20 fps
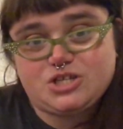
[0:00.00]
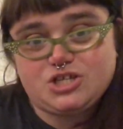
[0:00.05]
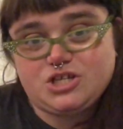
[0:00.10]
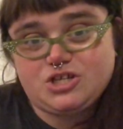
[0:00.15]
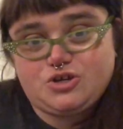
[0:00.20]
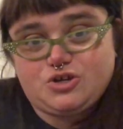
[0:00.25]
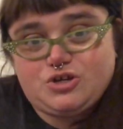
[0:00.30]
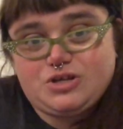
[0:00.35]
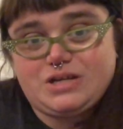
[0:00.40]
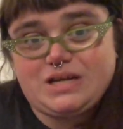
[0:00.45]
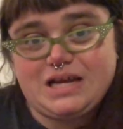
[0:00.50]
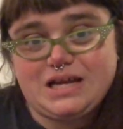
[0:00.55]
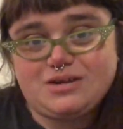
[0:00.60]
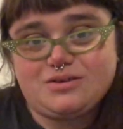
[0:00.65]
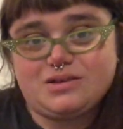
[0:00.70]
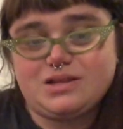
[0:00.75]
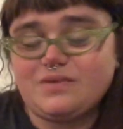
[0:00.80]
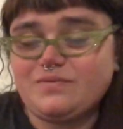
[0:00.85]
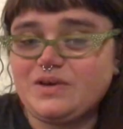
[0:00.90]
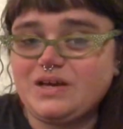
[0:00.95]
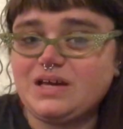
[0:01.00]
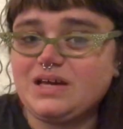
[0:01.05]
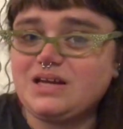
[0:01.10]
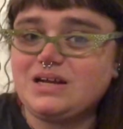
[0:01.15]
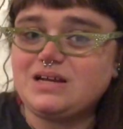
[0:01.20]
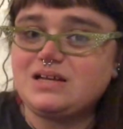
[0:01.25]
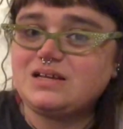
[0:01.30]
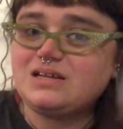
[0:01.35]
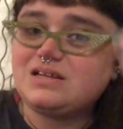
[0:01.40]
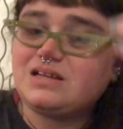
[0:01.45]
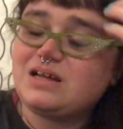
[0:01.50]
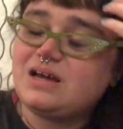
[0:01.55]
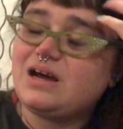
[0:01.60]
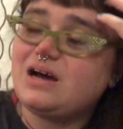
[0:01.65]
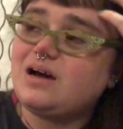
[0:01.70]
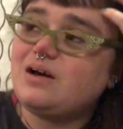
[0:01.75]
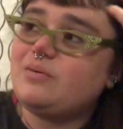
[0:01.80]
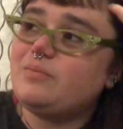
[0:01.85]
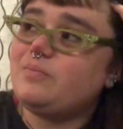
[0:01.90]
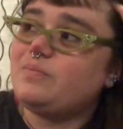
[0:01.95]
She couldn't handle living in a
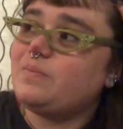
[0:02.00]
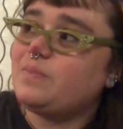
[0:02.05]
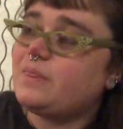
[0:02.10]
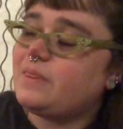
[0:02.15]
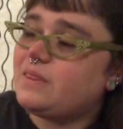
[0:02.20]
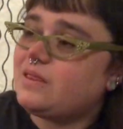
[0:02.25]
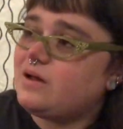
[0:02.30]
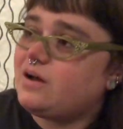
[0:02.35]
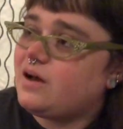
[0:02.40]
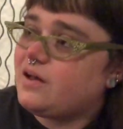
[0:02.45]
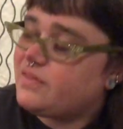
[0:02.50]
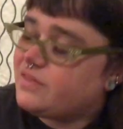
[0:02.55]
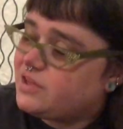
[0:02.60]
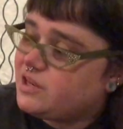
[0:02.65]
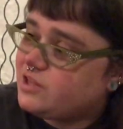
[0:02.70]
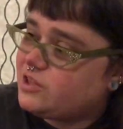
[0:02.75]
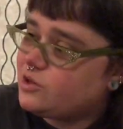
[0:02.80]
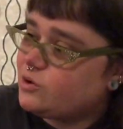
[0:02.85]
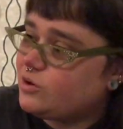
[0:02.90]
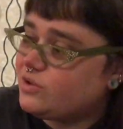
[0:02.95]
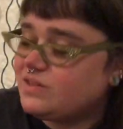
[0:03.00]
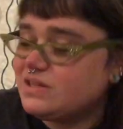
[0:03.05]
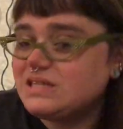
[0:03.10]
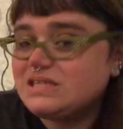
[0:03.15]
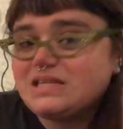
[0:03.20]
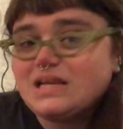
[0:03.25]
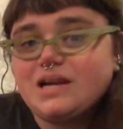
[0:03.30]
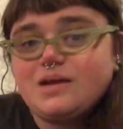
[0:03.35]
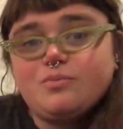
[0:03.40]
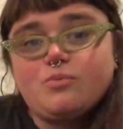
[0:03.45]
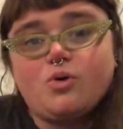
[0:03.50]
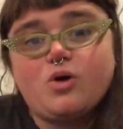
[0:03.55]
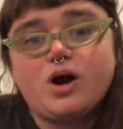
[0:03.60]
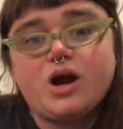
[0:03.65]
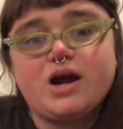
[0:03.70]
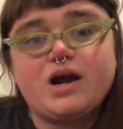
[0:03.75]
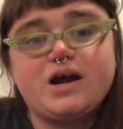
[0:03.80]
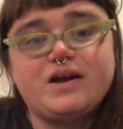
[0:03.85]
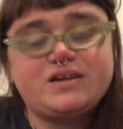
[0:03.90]
in the Northeast anymore.